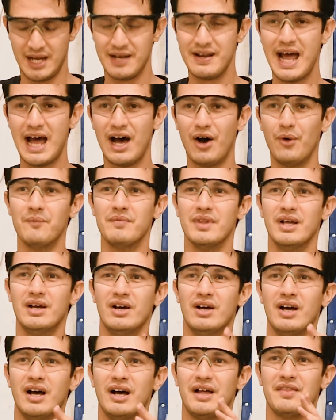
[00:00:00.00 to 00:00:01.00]
Now,
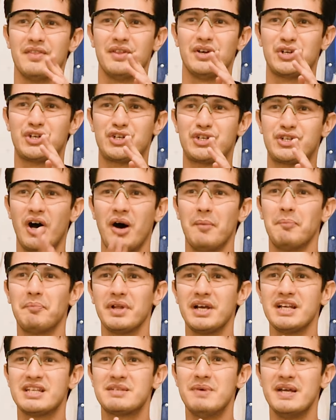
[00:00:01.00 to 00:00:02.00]
the shot
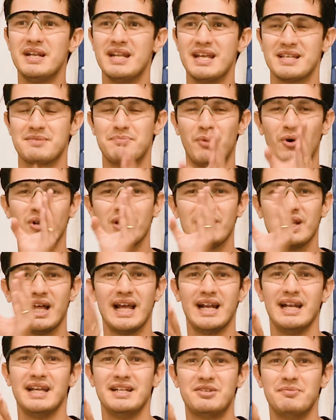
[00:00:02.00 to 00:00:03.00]
placement is more
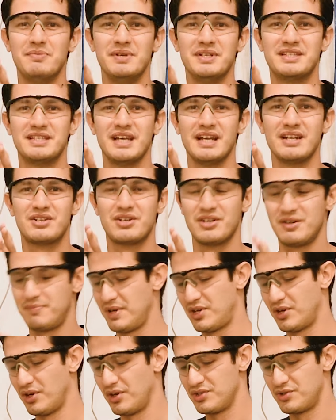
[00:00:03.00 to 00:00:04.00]
likely to be centered
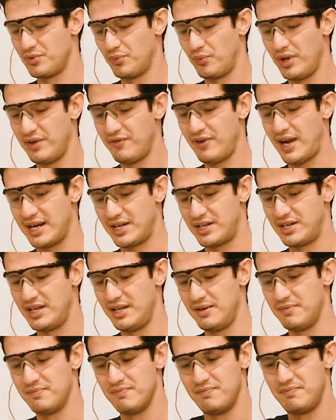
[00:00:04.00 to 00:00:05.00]
because we've
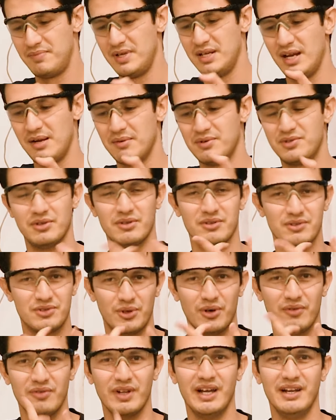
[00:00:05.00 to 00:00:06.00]
actually been able to
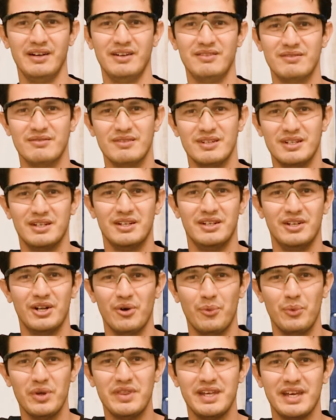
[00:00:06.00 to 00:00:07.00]
sort of like,
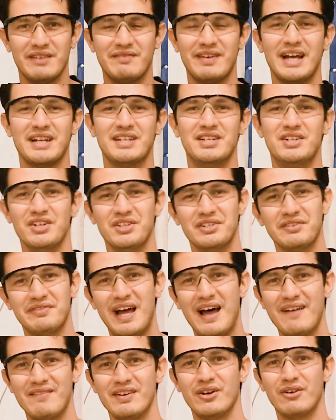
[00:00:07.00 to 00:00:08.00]
you know, with the advantages of
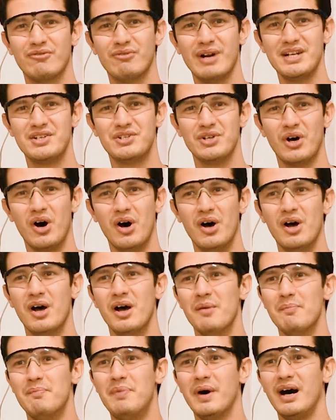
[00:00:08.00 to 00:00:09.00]
having a red dot.
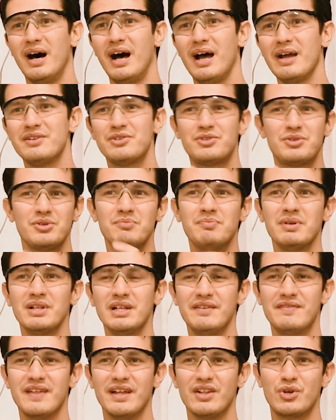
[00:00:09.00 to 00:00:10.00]
But I do
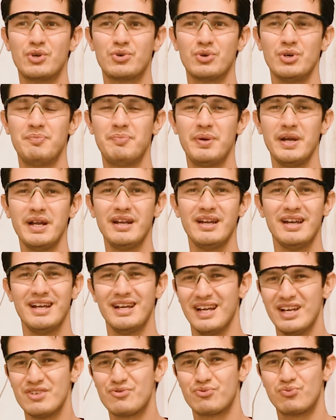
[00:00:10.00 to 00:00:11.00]
believe that the grouping
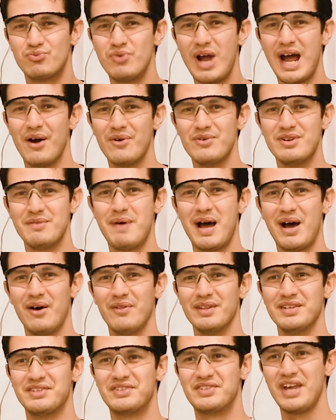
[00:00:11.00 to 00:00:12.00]
is round
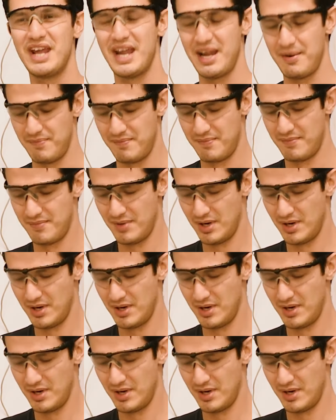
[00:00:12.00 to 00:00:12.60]
about the same.